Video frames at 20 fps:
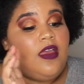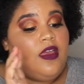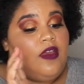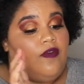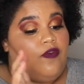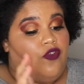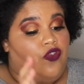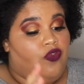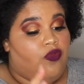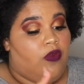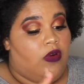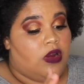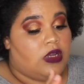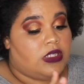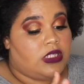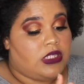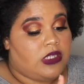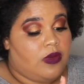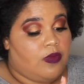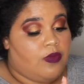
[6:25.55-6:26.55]
If you
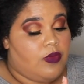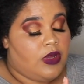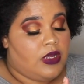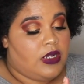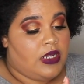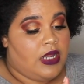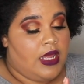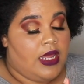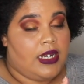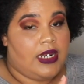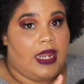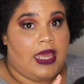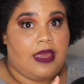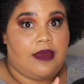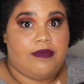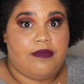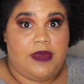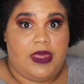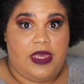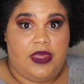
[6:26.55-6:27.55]
are someone
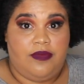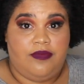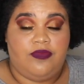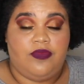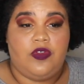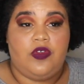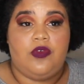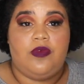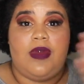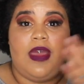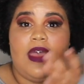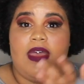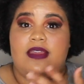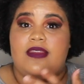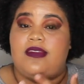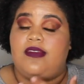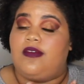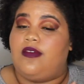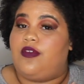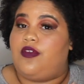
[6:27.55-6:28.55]
like me who
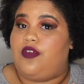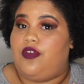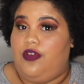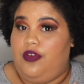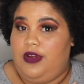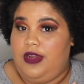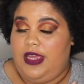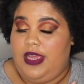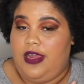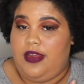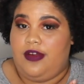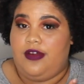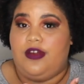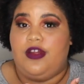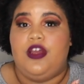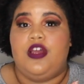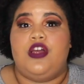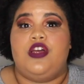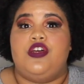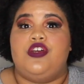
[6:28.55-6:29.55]
has curly hair,